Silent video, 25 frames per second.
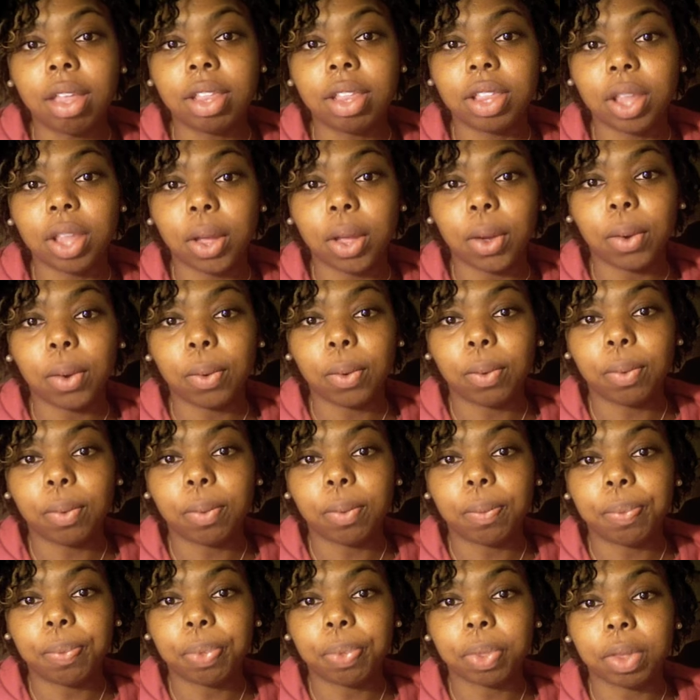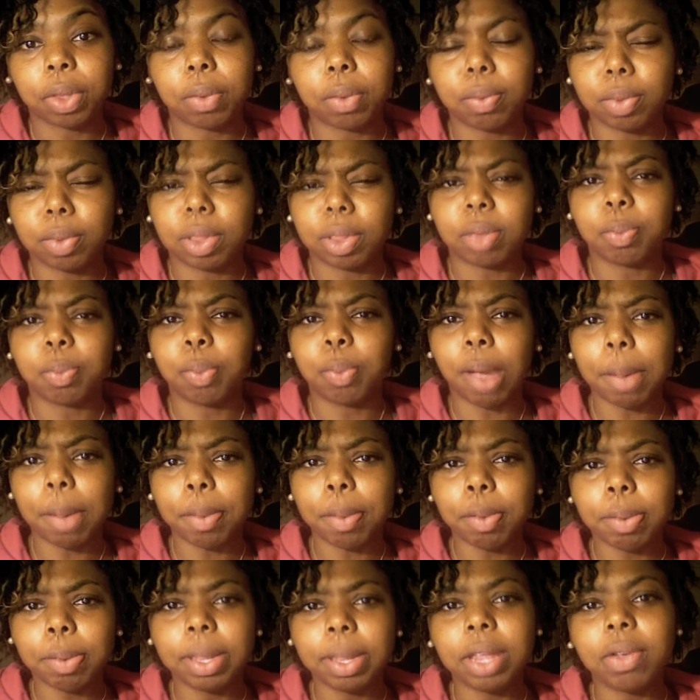So it was
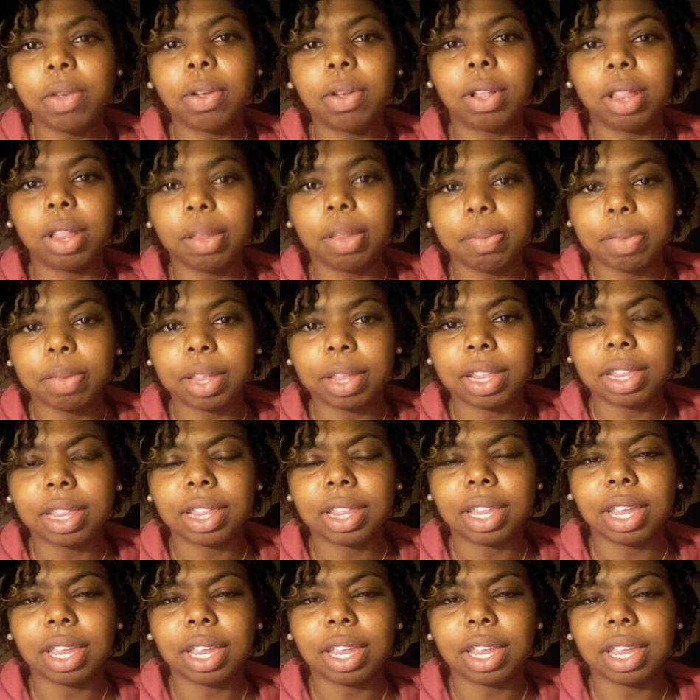peppermint, eucalyptus,